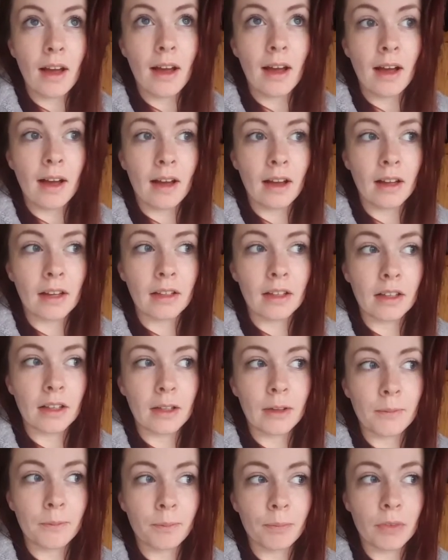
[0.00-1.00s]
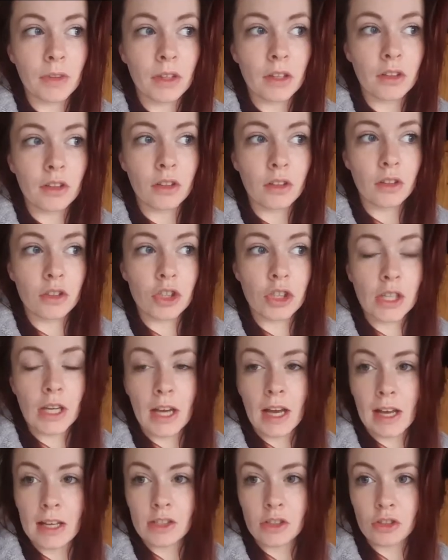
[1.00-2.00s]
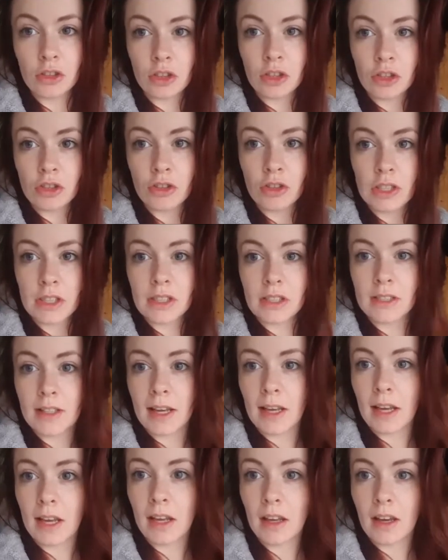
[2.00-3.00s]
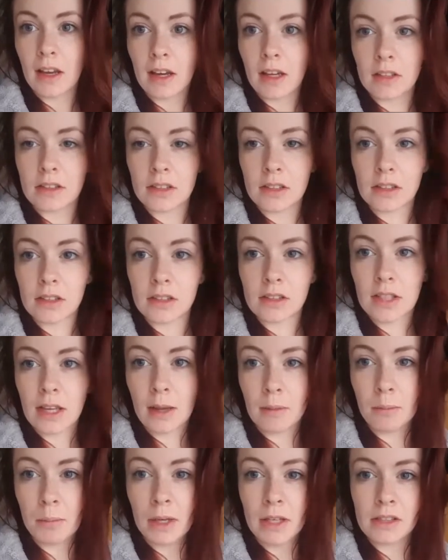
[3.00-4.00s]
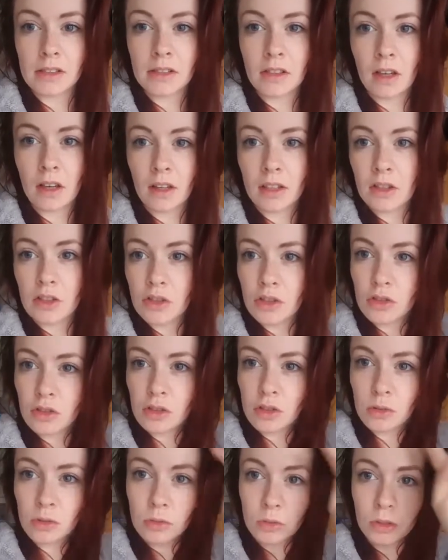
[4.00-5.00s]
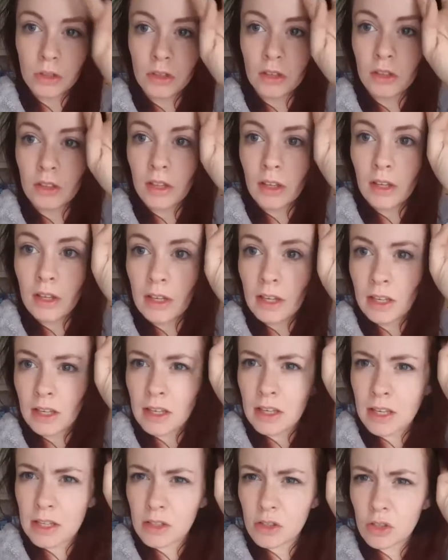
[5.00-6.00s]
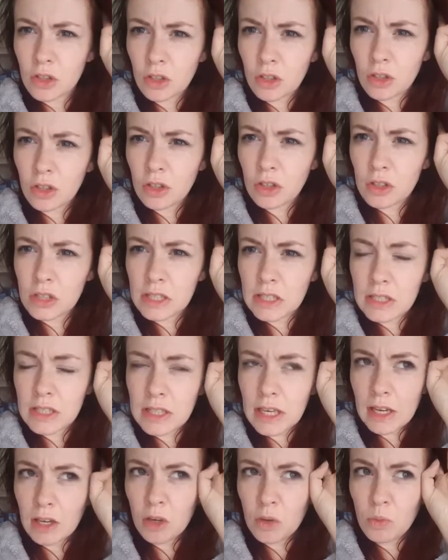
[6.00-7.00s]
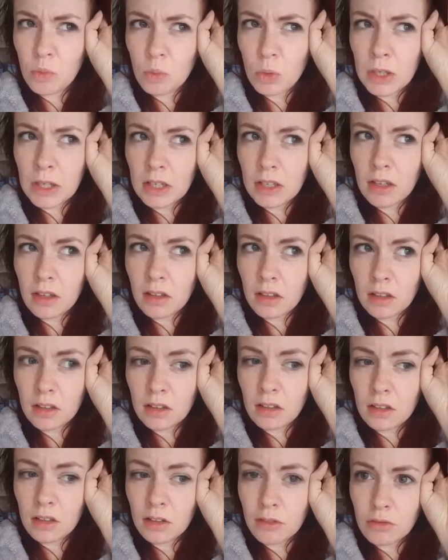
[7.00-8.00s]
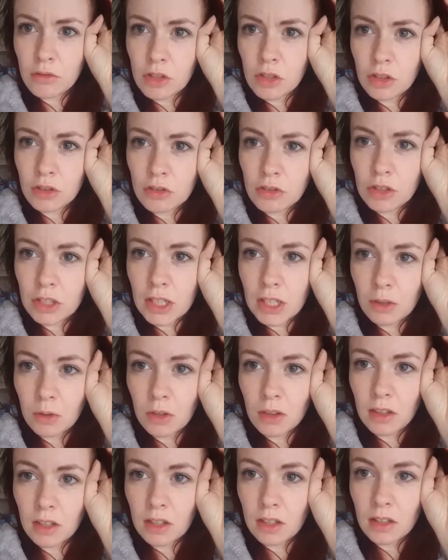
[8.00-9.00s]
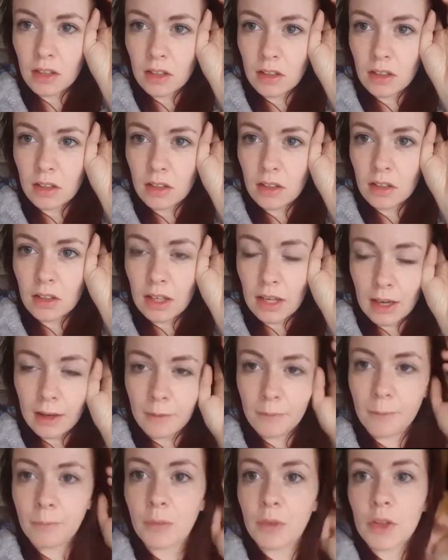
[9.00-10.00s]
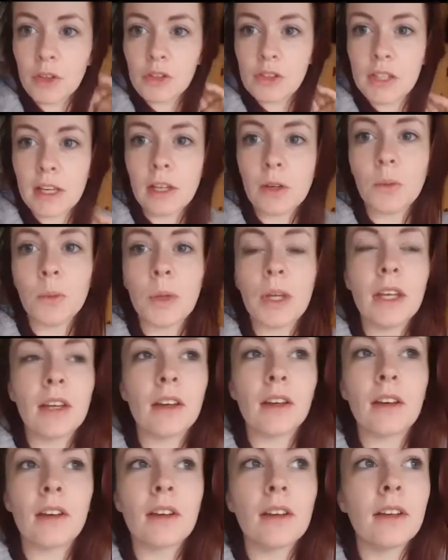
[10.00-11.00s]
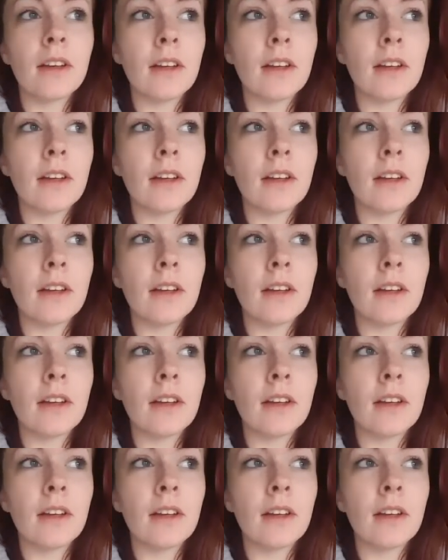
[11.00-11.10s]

And she has nursery today at 9:10 as usual. It's her second week of nursery now, I think. Yeah, her second week.